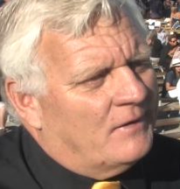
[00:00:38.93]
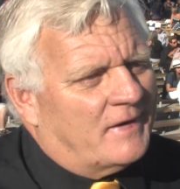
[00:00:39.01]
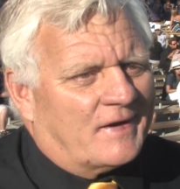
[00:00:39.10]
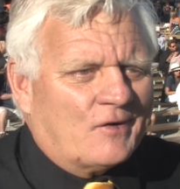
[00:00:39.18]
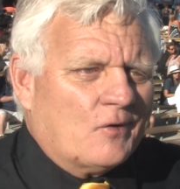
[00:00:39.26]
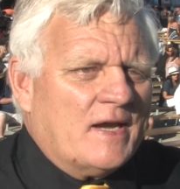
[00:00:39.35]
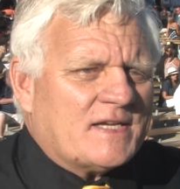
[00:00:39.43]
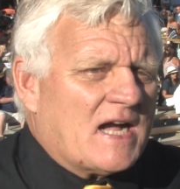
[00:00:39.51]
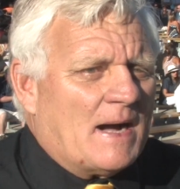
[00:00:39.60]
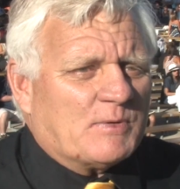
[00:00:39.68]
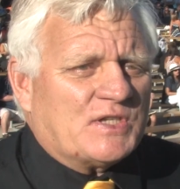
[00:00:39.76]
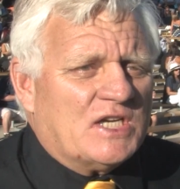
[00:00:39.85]
We had a great
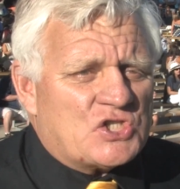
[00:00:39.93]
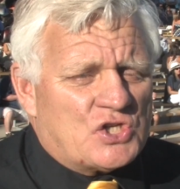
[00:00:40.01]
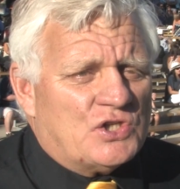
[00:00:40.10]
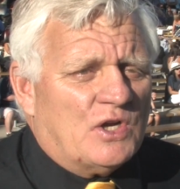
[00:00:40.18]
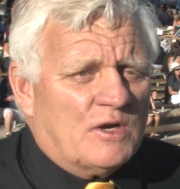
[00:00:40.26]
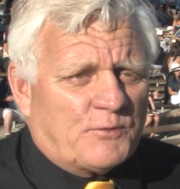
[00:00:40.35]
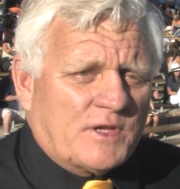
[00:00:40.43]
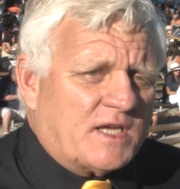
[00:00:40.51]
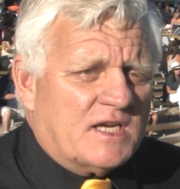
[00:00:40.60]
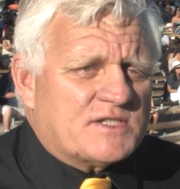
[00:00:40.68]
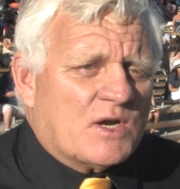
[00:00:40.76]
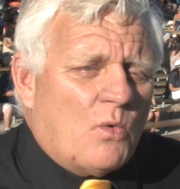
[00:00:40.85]
competition year for the
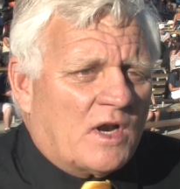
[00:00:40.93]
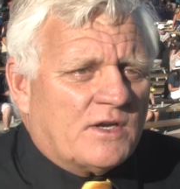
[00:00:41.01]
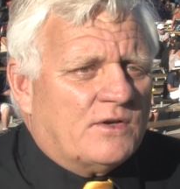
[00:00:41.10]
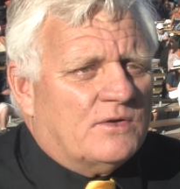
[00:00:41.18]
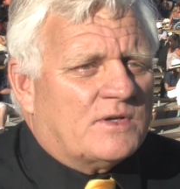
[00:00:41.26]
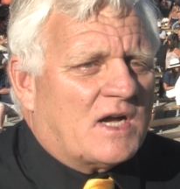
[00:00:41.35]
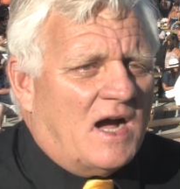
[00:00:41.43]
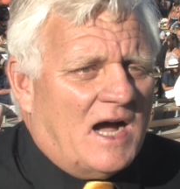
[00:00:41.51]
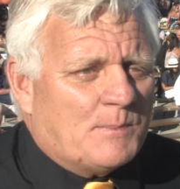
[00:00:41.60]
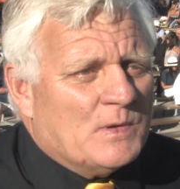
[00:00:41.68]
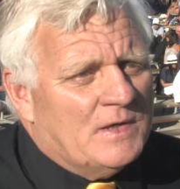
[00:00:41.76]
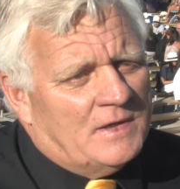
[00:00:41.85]
kids that wanted to do
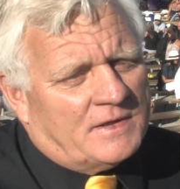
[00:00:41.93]
comp,